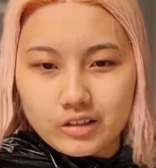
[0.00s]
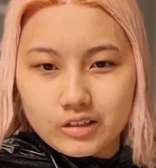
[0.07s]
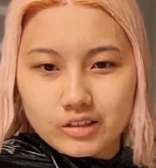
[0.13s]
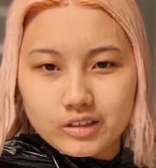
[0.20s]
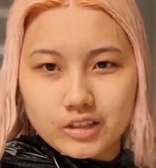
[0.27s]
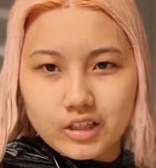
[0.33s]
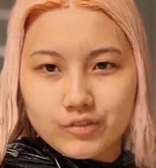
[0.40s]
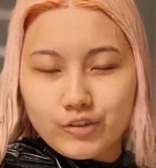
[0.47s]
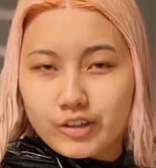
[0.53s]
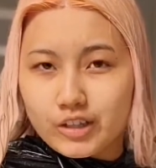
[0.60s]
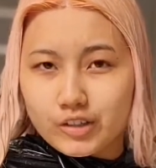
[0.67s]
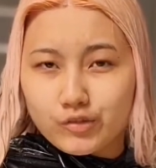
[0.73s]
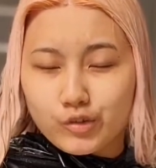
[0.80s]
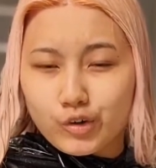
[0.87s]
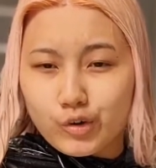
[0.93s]
let's live like
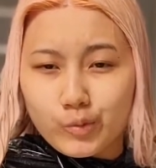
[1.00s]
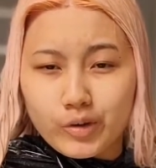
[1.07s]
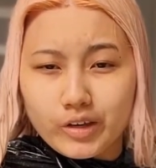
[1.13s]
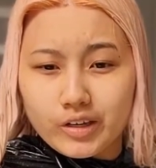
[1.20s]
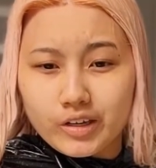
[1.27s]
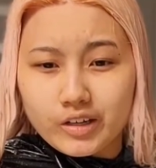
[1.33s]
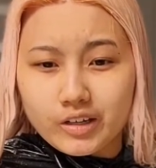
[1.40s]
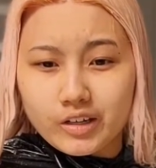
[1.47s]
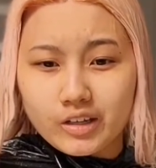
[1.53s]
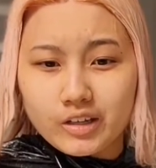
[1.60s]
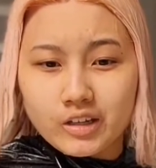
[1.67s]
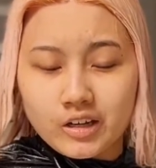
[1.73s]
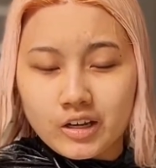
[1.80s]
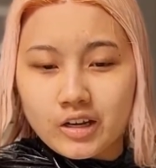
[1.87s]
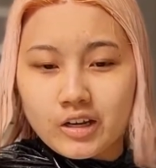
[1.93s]
this for a week and
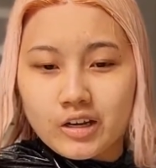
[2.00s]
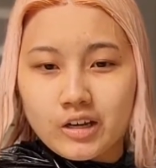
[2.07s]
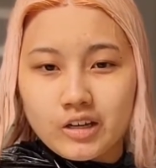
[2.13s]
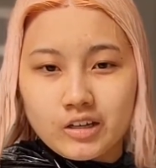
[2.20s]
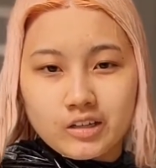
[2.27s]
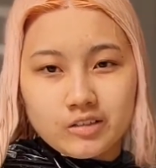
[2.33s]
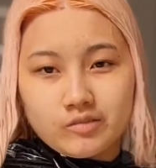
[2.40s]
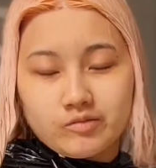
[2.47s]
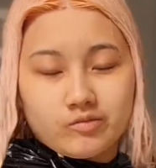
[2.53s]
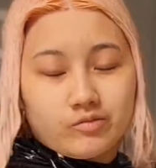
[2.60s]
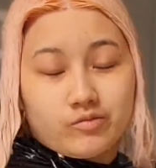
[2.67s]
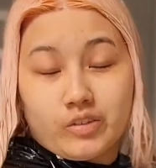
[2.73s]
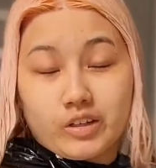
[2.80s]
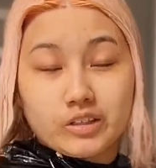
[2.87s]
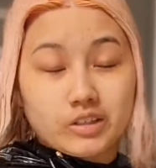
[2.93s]
then
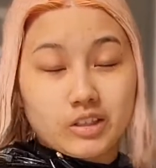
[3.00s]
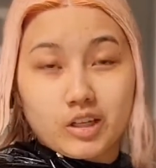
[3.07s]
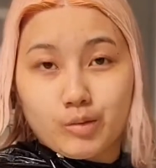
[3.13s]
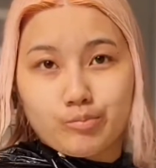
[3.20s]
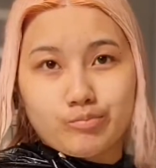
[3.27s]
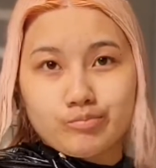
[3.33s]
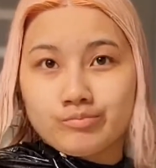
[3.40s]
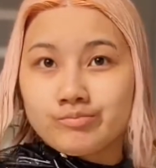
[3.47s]
fix it up.